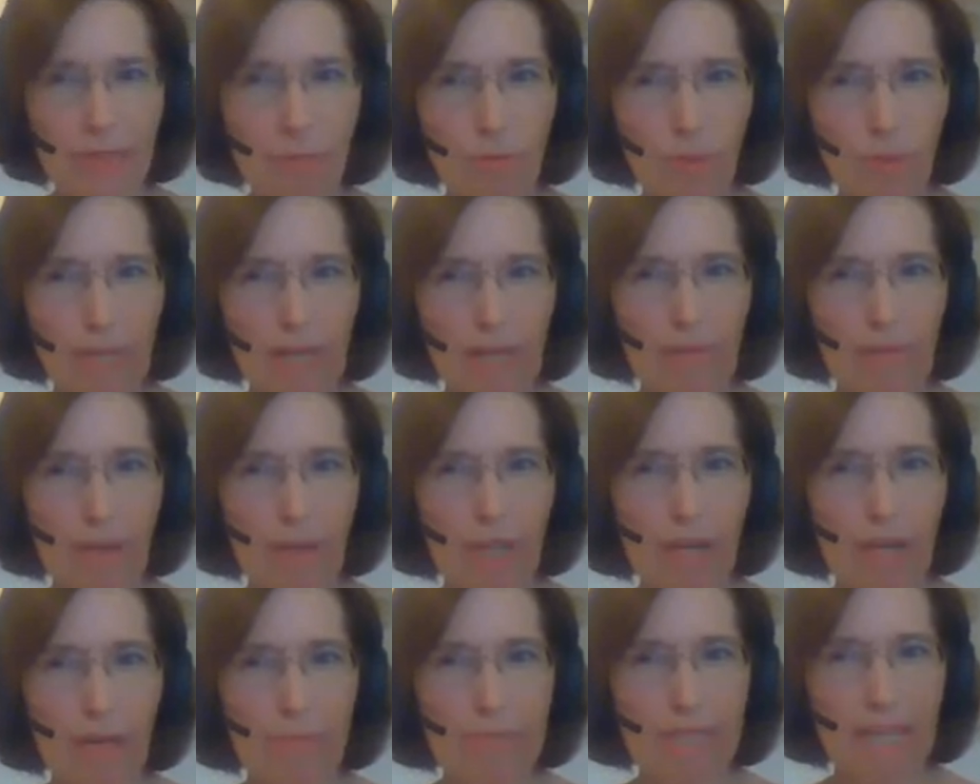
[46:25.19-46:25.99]
whatever
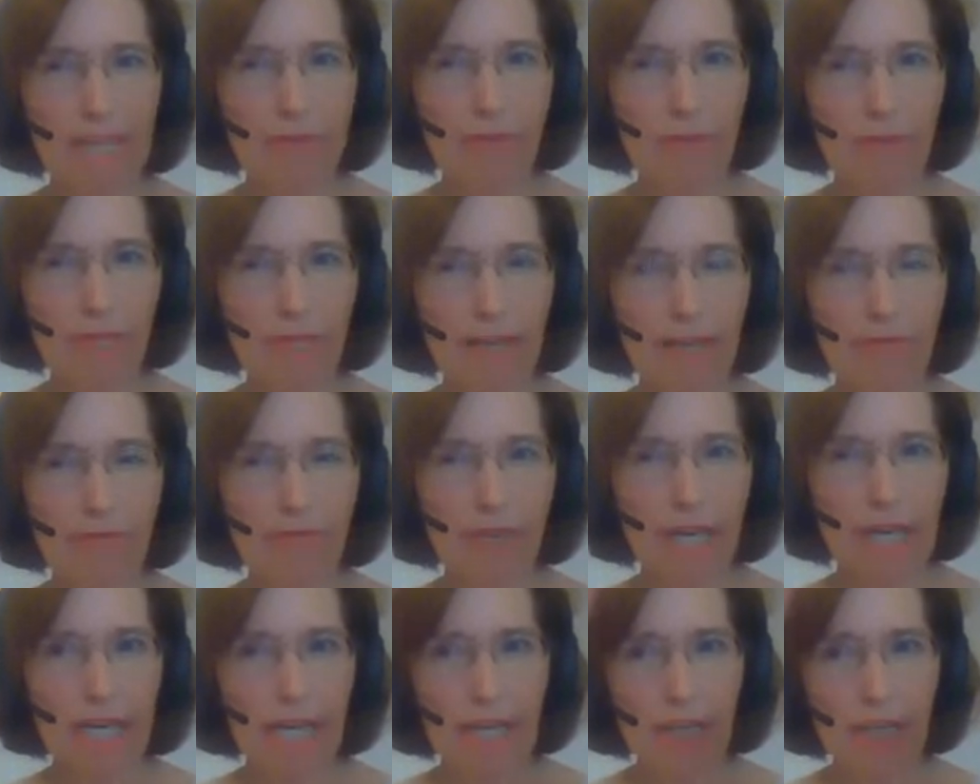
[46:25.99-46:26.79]
comes after that
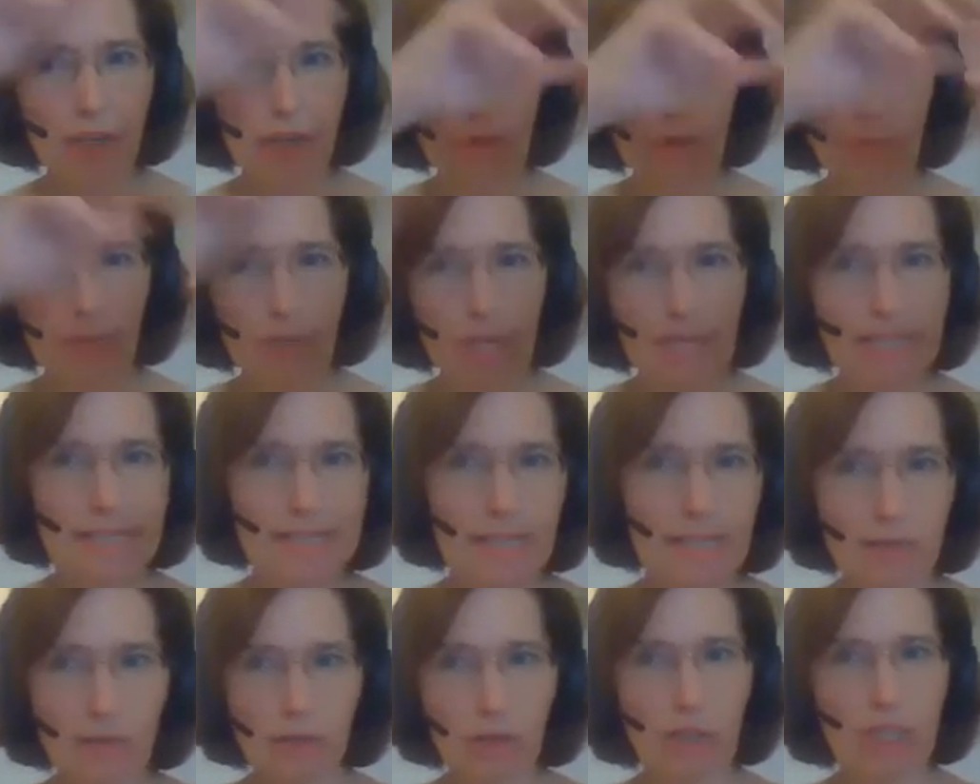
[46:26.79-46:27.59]
phrase, your brain's
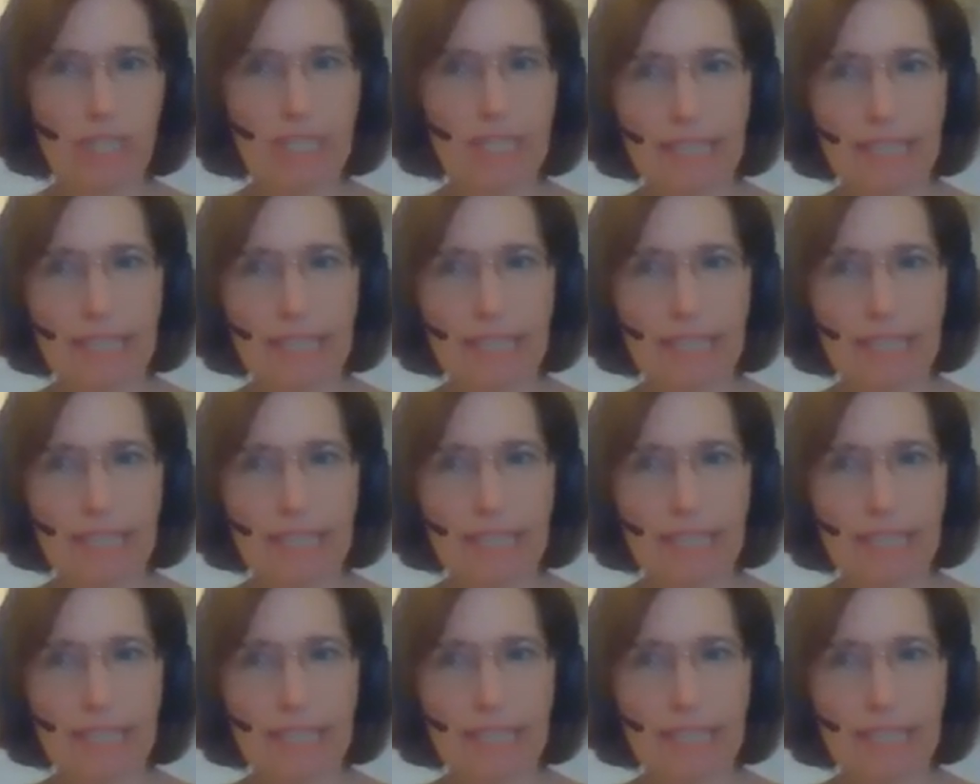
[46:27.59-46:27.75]
going to